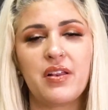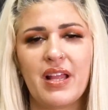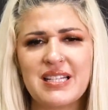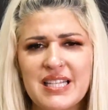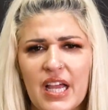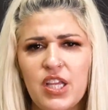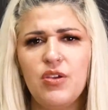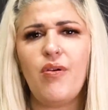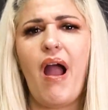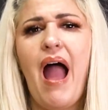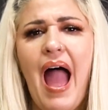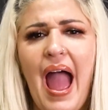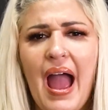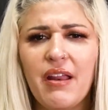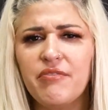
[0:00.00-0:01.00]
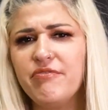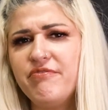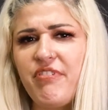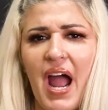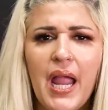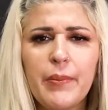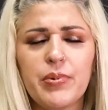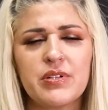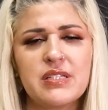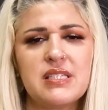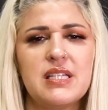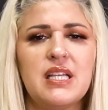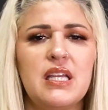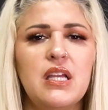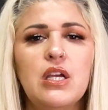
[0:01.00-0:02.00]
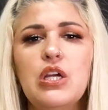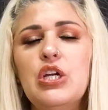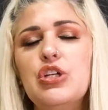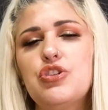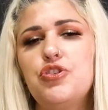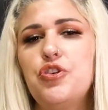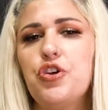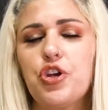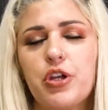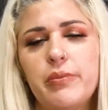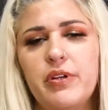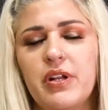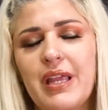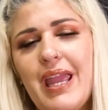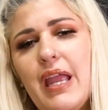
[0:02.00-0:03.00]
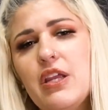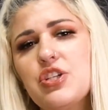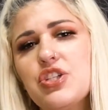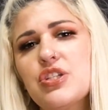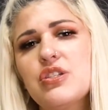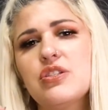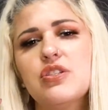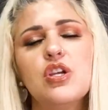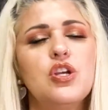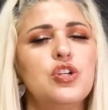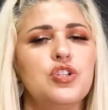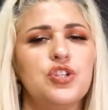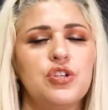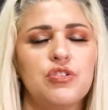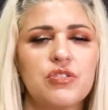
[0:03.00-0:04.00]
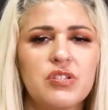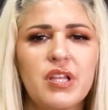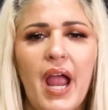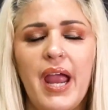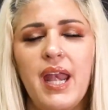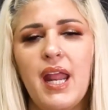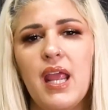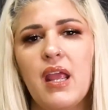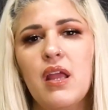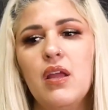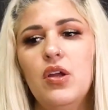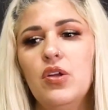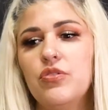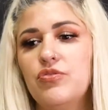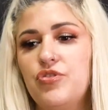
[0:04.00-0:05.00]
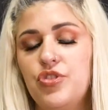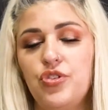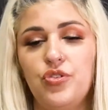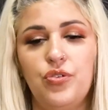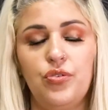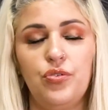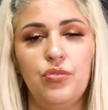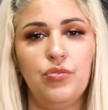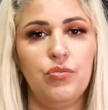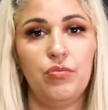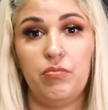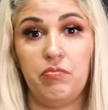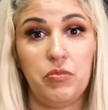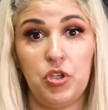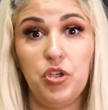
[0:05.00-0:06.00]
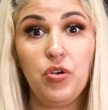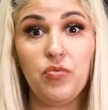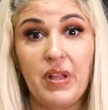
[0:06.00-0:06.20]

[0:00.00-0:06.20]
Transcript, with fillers: That's how you add vibrancy to your communications, to your signing, to you.